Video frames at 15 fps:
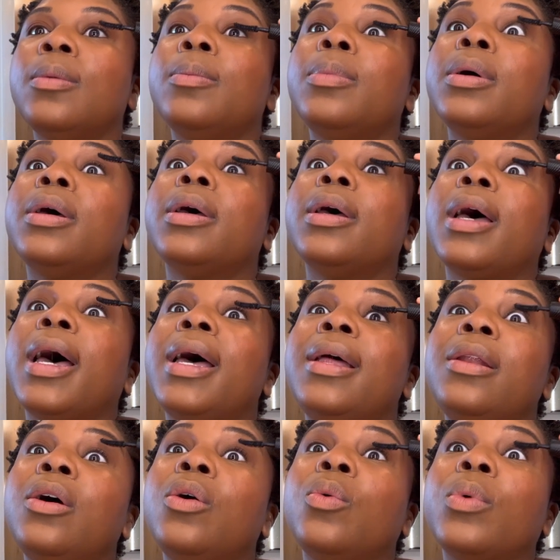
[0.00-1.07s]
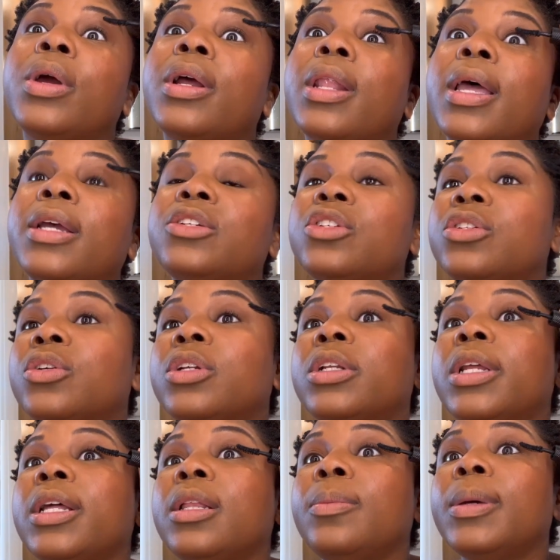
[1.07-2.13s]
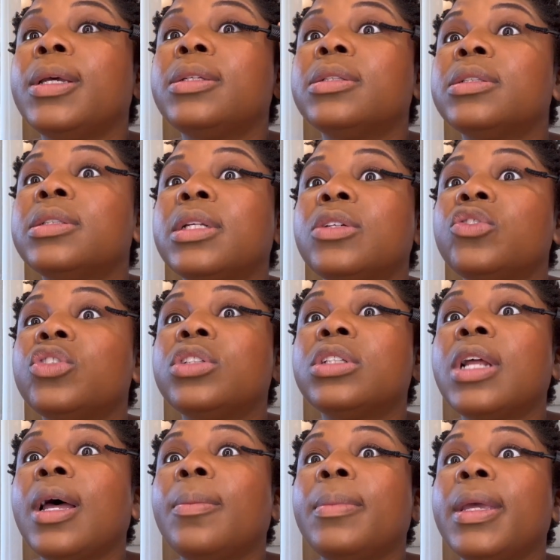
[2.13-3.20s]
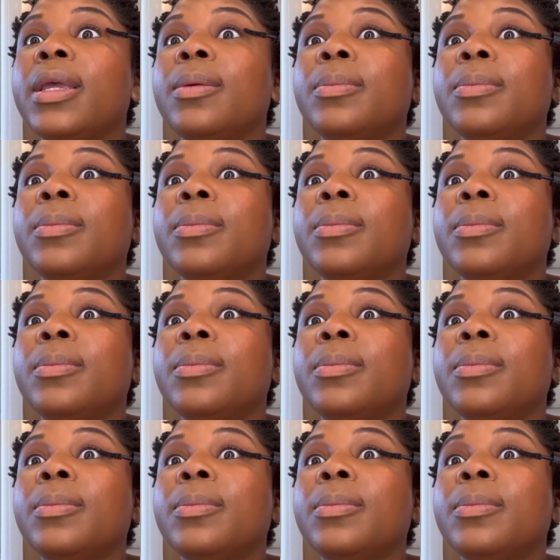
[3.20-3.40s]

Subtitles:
but I don't wear lashes on a daily basis. That's just not me.